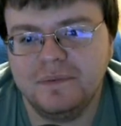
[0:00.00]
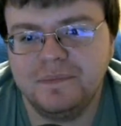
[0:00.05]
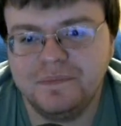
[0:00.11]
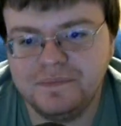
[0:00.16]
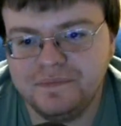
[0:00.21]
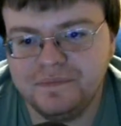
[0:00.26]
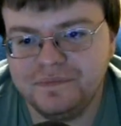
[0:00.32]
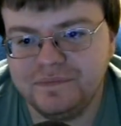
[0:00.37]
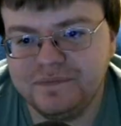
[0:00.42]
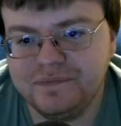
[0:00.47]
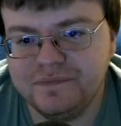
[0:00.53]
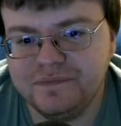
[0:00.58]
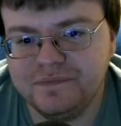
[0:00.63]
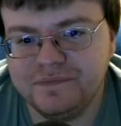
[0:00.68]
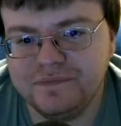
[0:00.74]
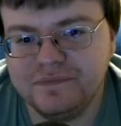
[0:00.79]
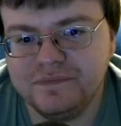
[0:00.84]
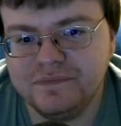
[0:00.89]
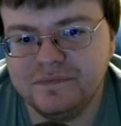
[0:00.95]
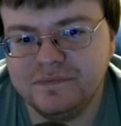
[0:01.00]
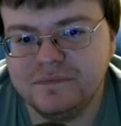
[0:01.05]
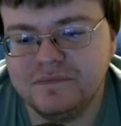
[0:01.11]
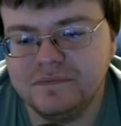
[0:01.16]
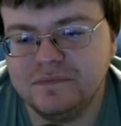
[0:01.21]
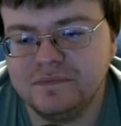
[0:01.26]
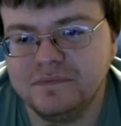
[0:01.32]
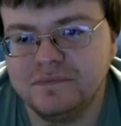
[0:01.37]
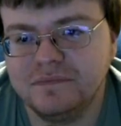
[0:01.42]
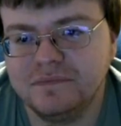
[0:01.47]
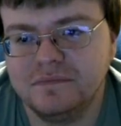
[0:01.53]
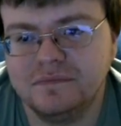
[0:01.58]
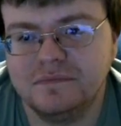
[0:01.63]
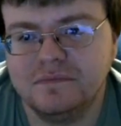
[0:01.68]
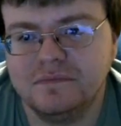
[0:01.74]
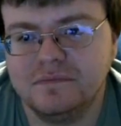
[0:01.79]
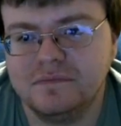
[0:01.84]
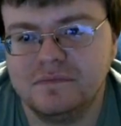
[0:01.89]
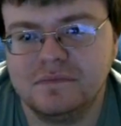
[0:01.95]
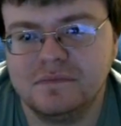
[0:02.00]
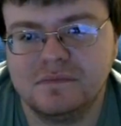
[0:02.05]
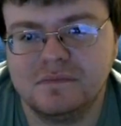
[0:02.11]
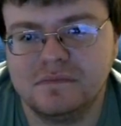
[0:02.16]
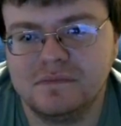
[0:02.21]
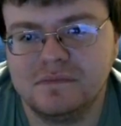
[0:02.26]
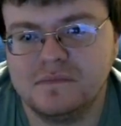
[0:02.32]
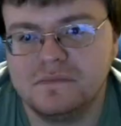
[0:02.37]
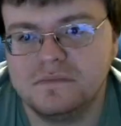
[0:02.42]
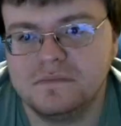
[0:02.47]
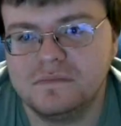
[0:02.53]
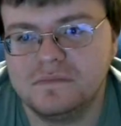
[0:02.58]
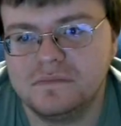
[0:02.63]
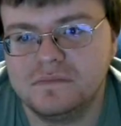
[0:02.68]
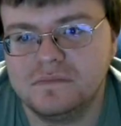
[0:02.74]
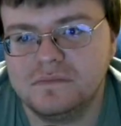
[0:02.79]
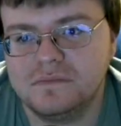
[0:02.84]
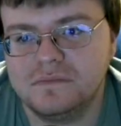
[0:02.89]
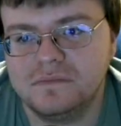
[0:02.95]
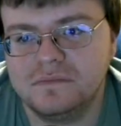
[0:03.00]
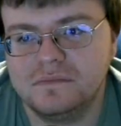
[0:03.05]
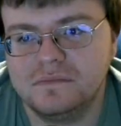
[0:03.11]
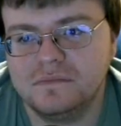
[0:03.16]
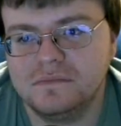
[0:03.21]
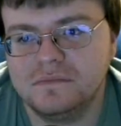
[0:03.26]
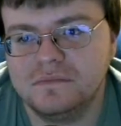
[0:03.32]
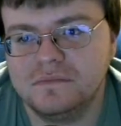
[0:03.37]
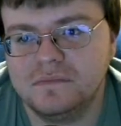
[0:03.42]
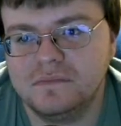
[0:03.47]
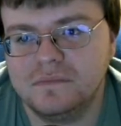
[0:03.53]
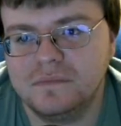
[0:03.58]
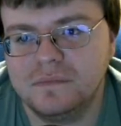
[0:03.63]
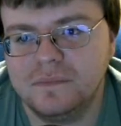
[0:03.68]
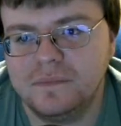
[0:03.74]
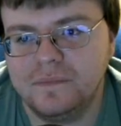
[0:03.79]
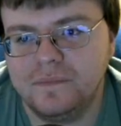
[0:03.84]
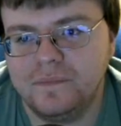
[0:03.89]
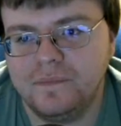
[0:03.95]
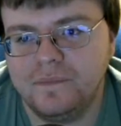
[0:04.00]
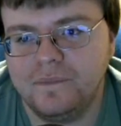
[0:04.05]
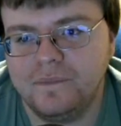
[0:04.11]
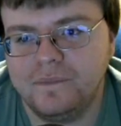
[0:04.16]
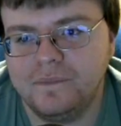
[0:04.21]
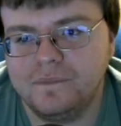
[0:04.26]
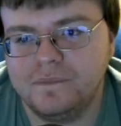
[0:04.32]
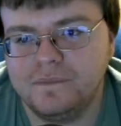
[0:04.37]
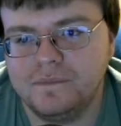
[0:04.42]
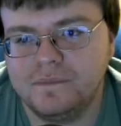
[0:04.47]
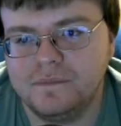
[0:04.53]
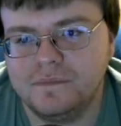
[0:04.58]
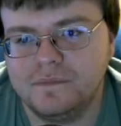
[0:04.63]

(no one is talking)